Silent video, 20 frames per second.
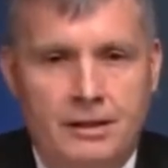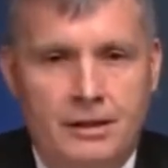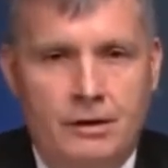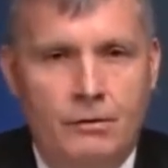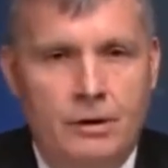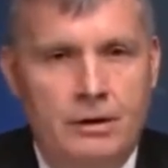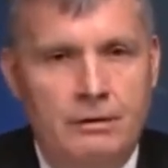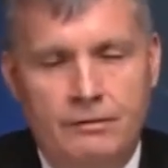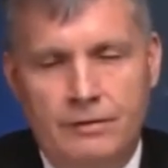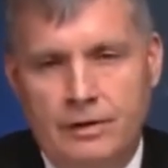
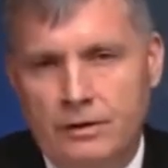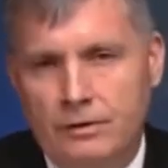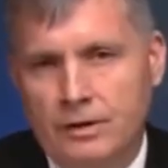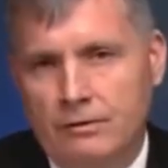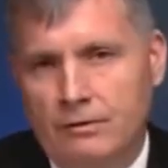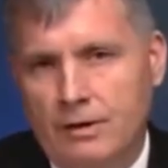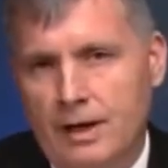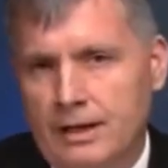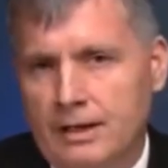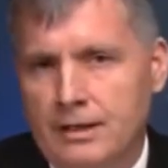We reviewed the
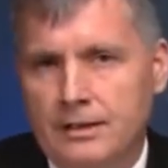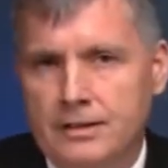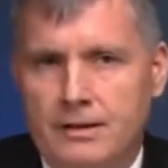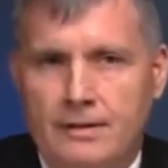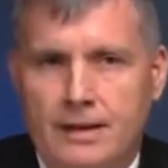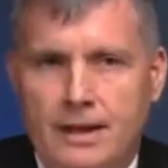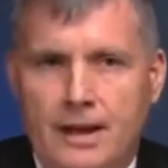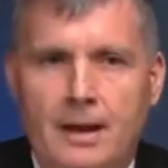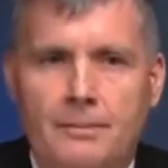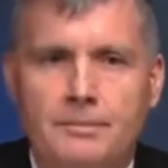readiness of
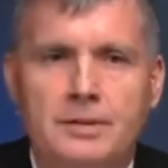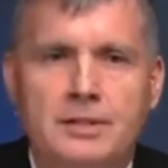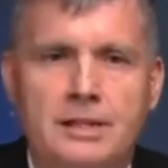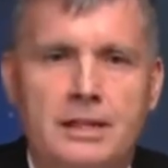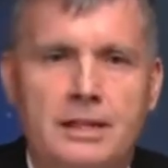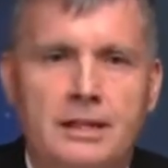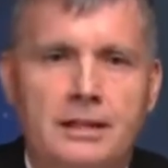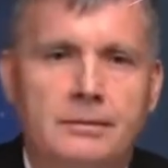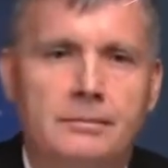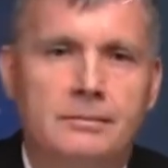the ops
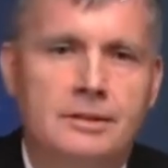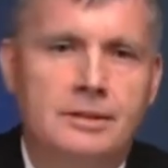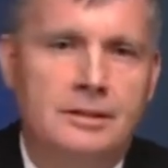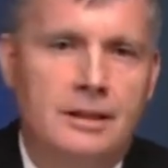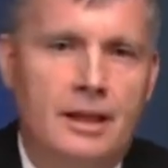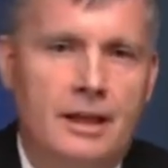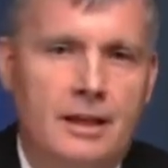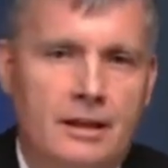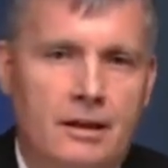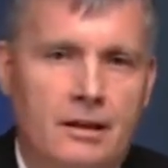teams
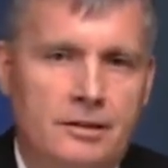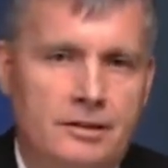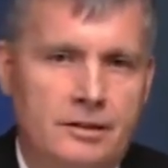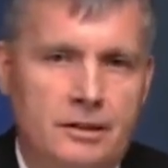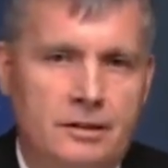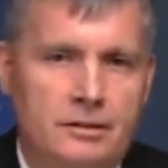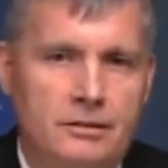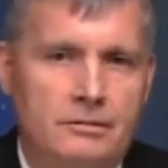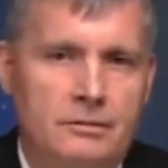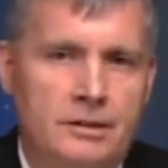and
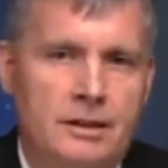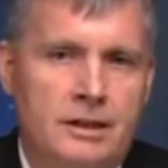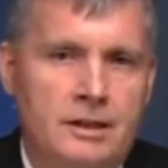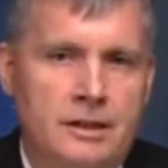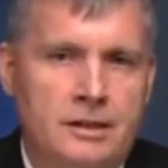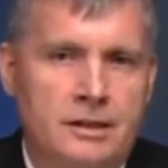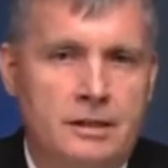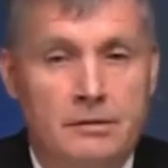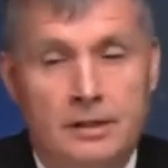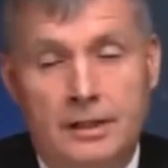also
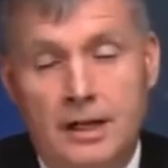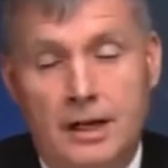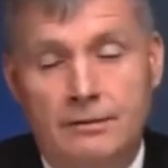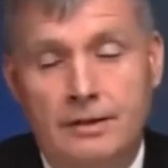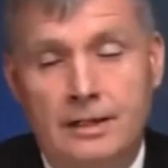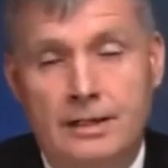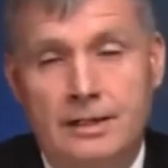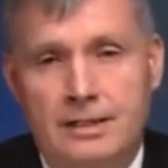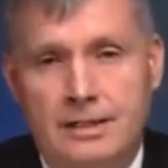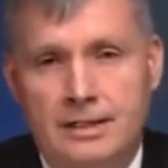the
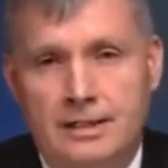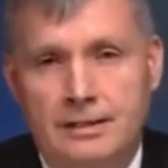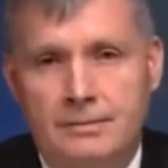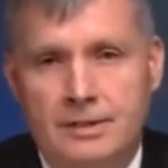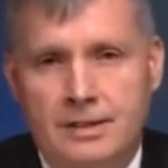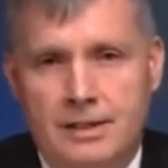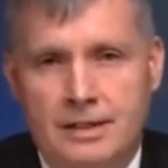recovery teams,